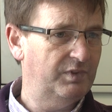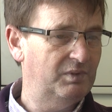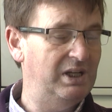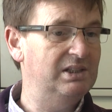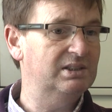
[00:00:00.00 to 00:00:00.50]

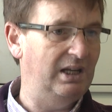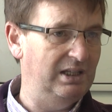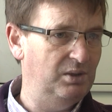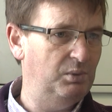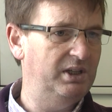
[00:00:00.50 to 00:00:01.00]
Well, I'll
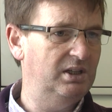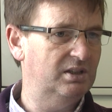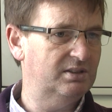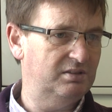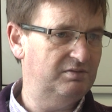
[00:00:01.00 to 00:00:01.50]
tell you why you
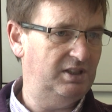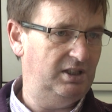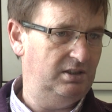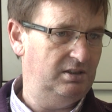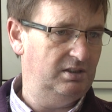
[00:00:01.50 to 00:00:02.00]
got that fine.